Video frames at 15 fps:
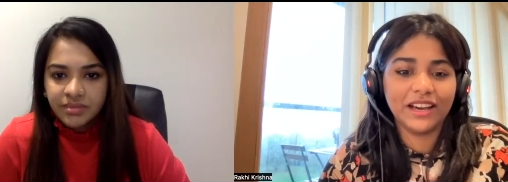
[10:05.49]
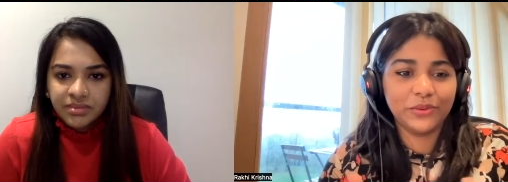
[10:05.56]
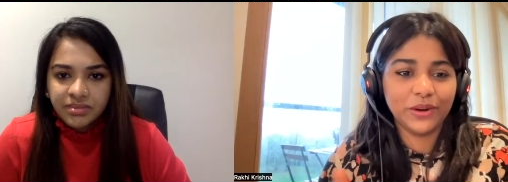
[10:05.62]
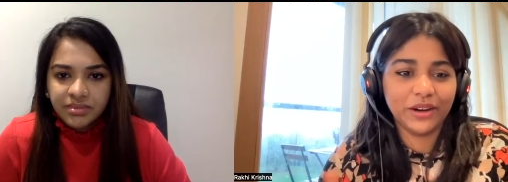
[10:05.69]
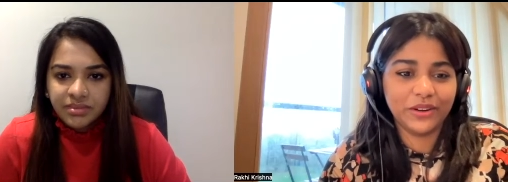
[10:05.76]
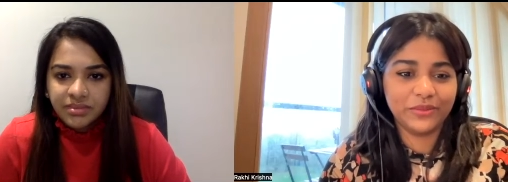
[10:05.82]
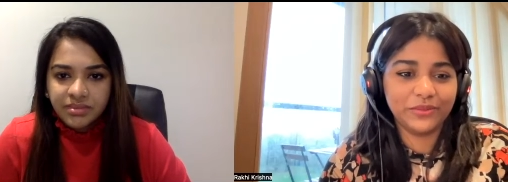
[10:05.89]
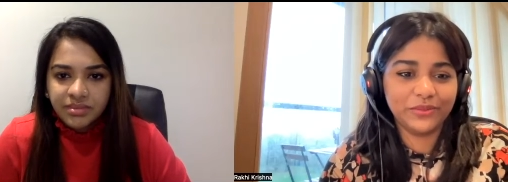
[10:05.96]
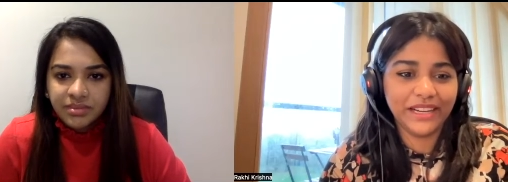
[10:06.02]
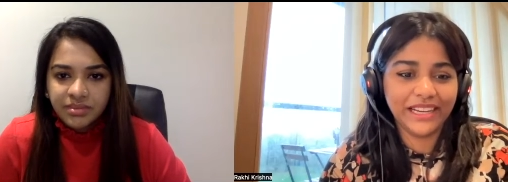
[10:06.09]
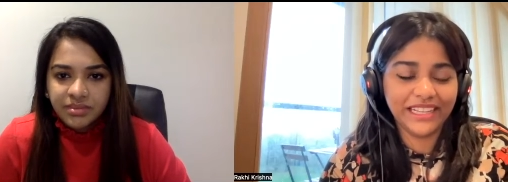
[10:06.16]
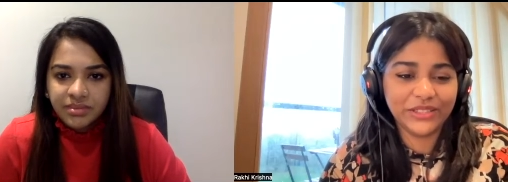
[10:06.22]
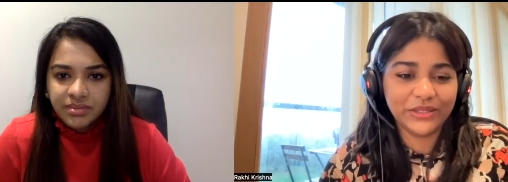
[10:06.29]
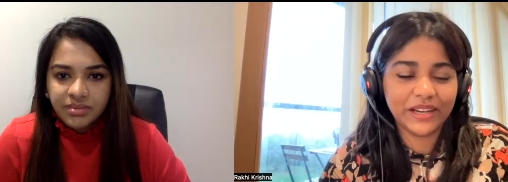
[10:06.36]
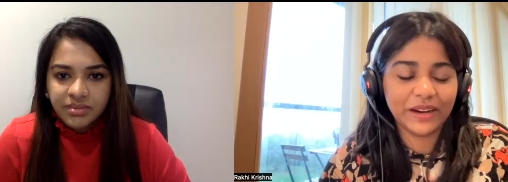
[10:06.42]
Speaker 1: who are
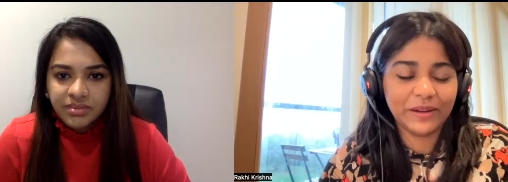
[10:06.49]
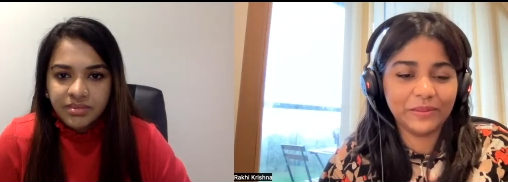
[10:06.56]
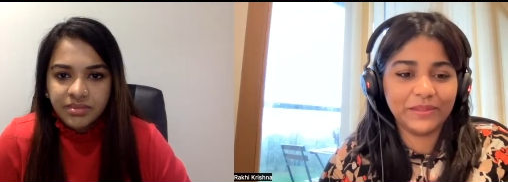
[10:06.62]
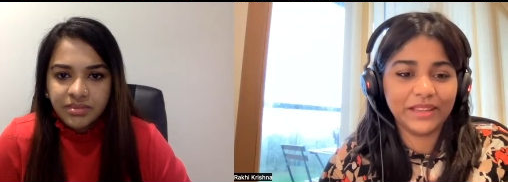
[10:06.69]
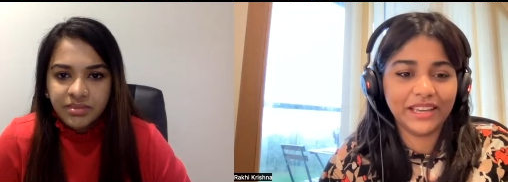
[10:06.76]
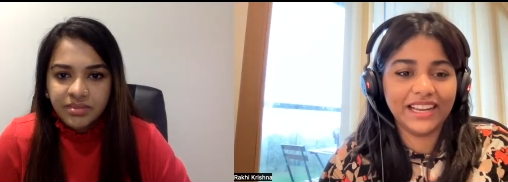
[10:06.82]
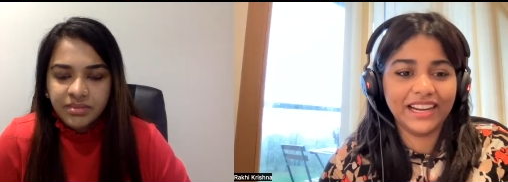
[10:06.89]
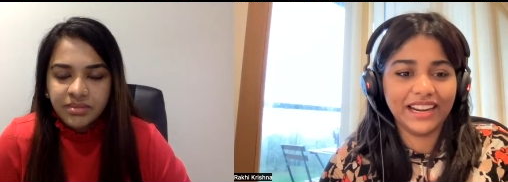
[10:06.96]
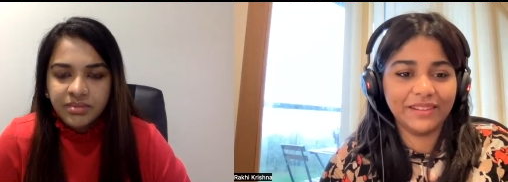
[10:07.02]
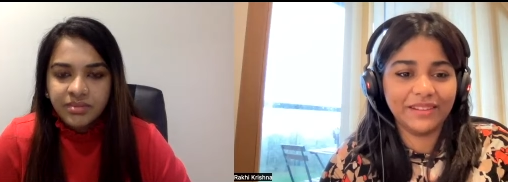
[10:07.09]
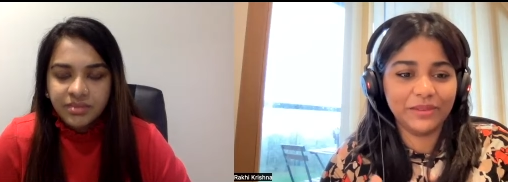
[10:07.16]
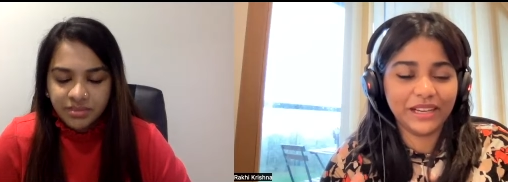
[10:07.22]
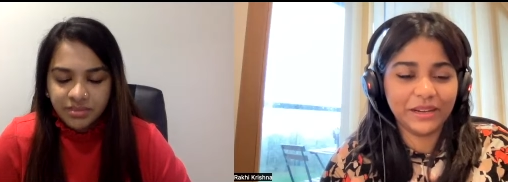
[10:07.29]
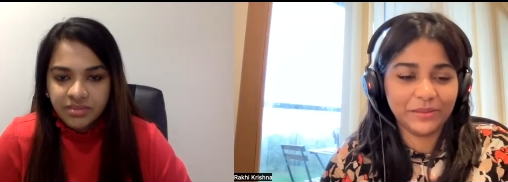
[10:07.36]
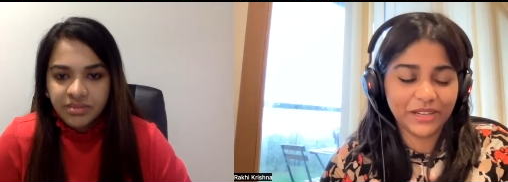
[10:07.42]
willing to come there and
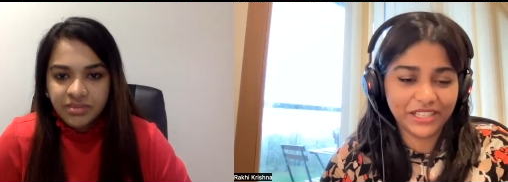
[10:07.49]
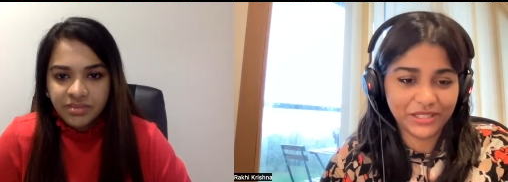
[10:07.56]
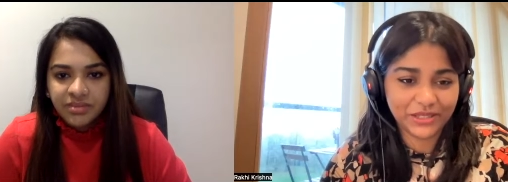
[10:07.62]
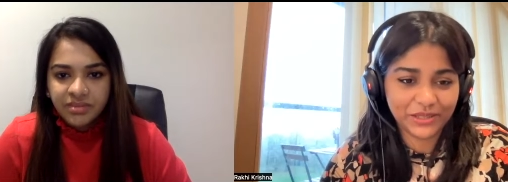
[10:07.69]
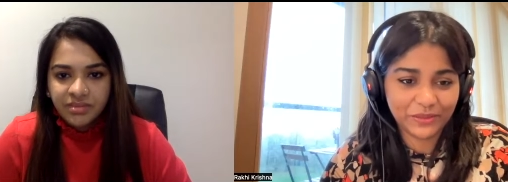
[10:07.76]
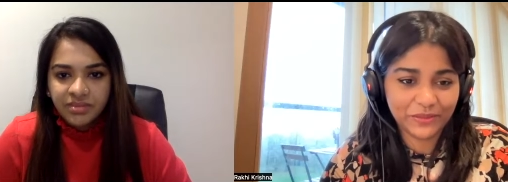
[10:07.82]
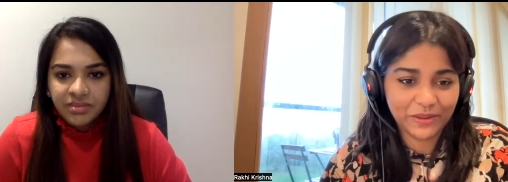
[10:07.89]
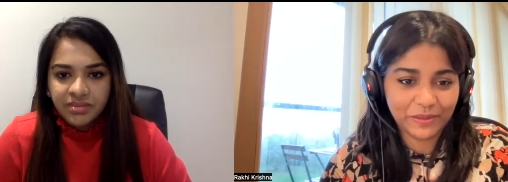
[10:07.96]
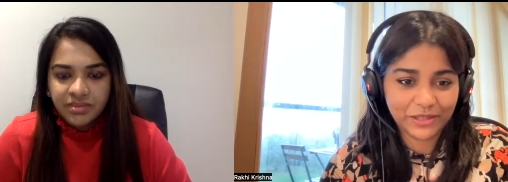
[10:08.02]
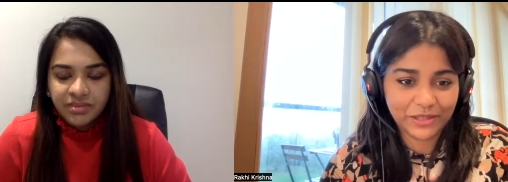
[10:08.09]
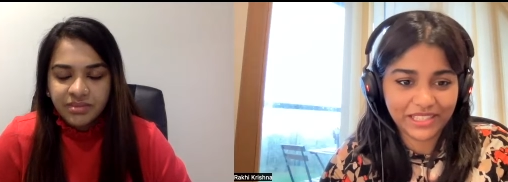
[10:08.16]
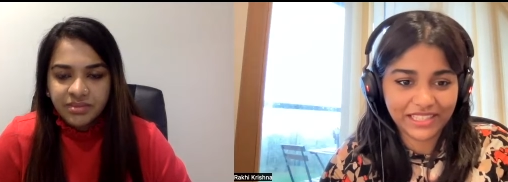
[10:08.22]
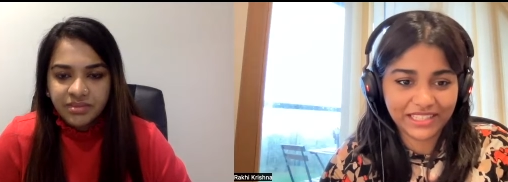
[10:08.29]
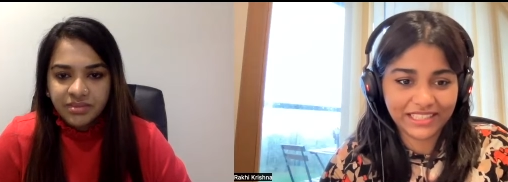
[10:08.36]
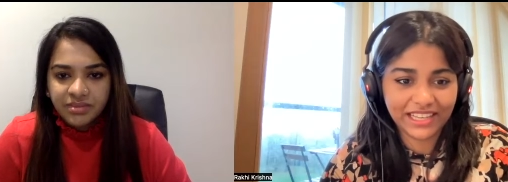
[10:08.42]
become a registered
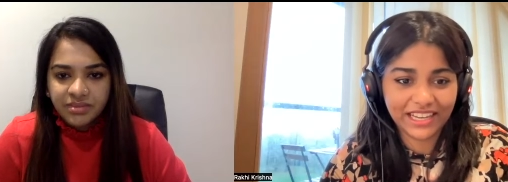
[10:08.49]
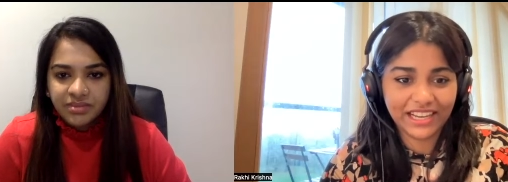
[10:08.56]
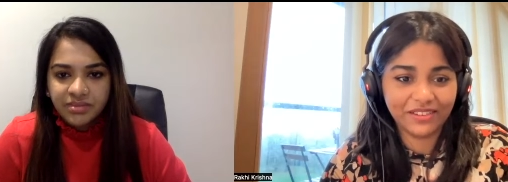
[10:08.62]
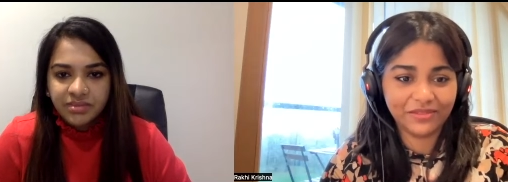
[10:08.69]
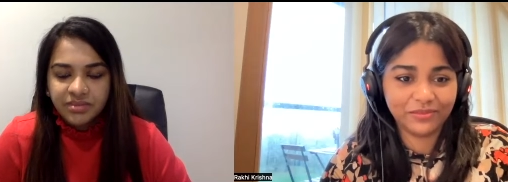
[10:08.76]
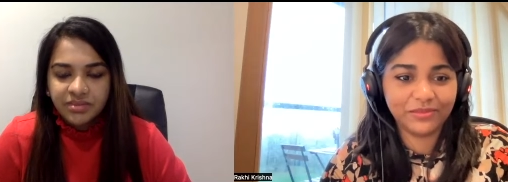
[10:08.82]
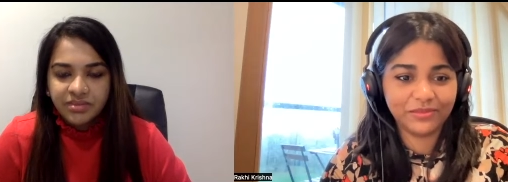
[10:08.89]
pharmacist there,